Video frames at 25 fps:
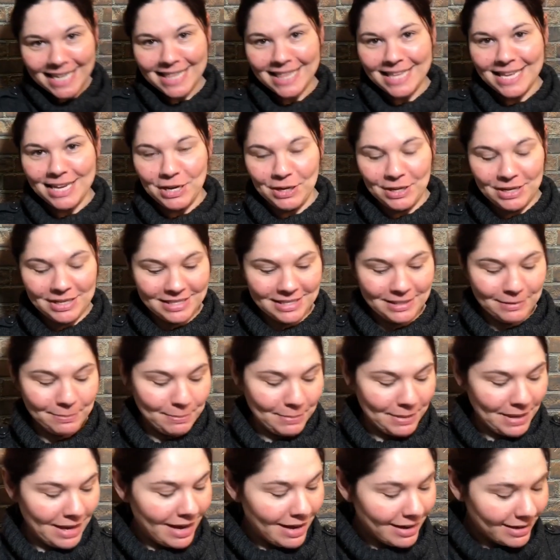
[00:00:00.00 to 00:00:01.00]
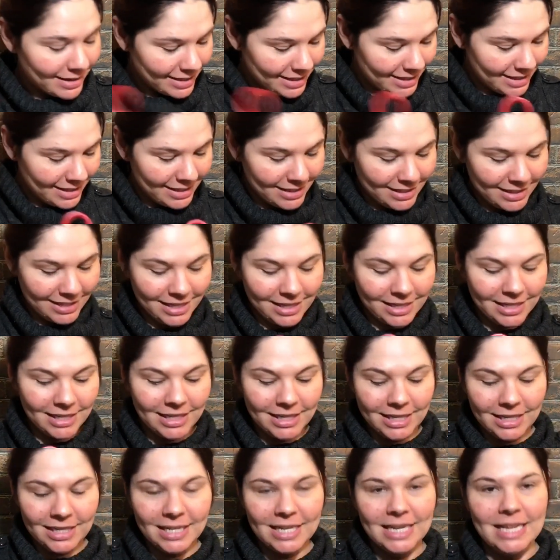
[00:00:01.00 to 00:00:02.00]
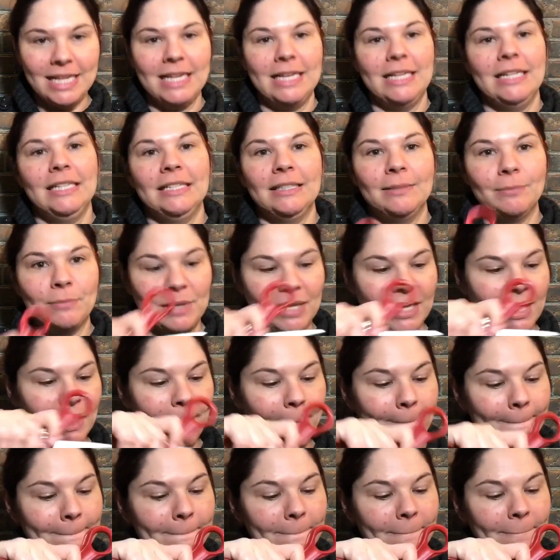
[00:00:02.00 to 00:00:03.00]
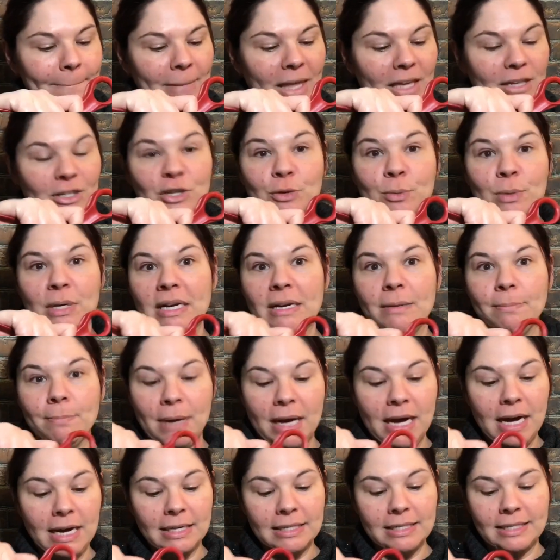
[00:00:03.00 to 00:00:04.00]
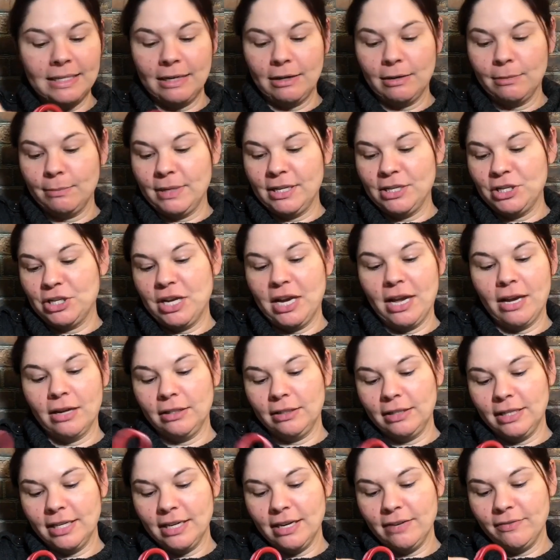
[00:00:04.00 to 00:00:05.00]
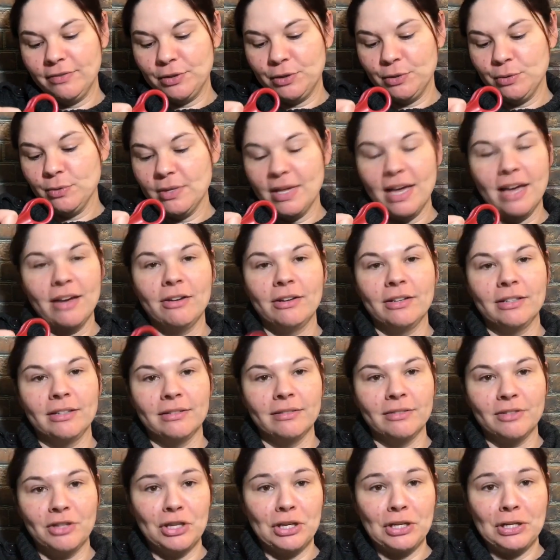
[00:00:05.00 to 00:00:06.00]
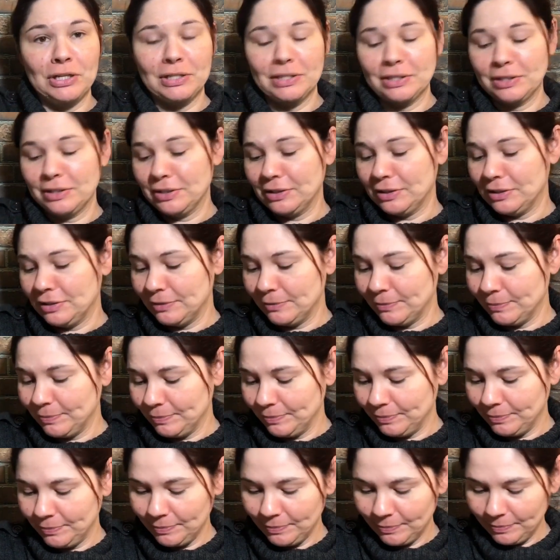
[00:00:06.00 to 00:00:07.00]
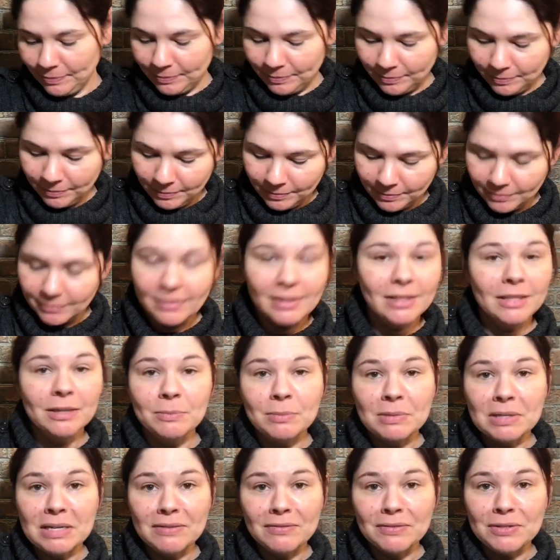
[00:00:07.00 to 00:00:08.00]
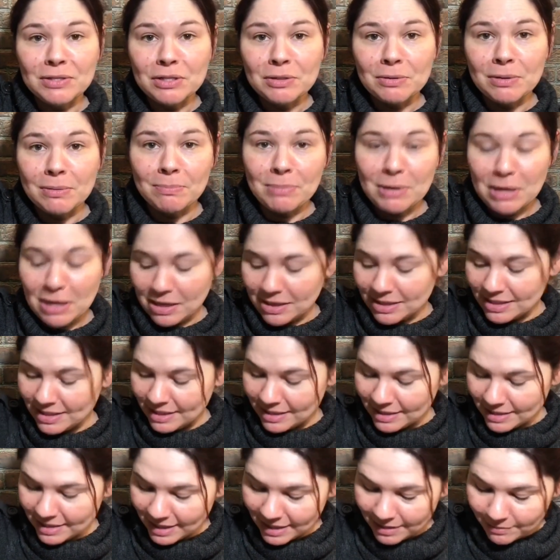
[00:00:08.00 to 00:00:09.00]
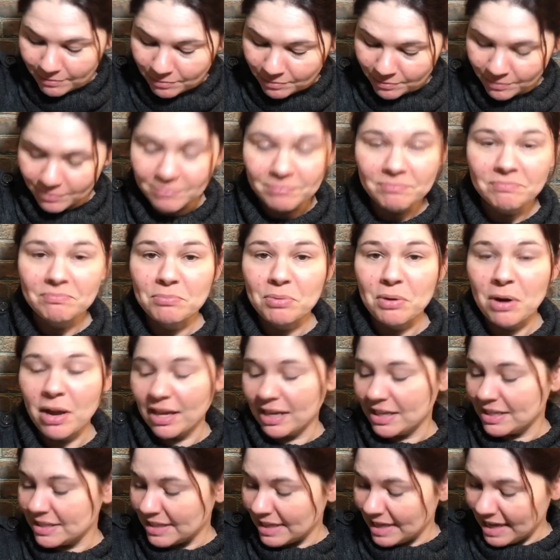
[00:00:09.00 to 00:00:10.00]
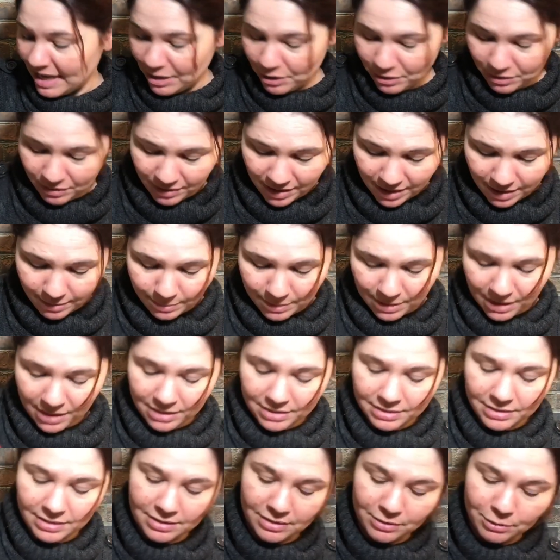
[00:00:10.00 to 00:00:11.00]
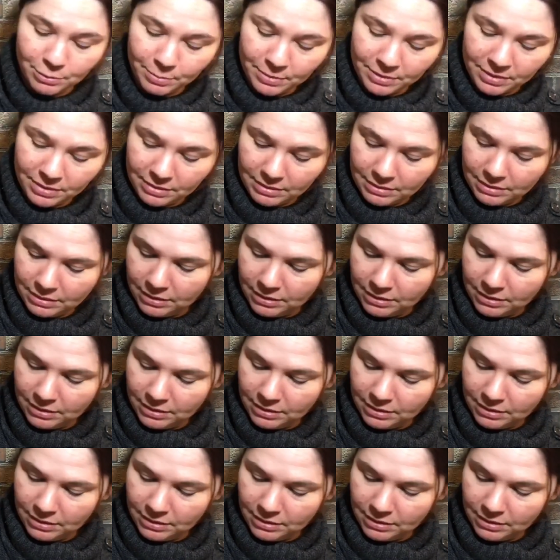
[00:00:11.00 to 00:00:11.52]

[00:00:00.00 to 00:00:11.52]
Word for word: the awesome box here. No, do an unboxing on my channel. I never do that on The Haunt Girl. We never do unboxings. I Probably because I can't cut boxes open.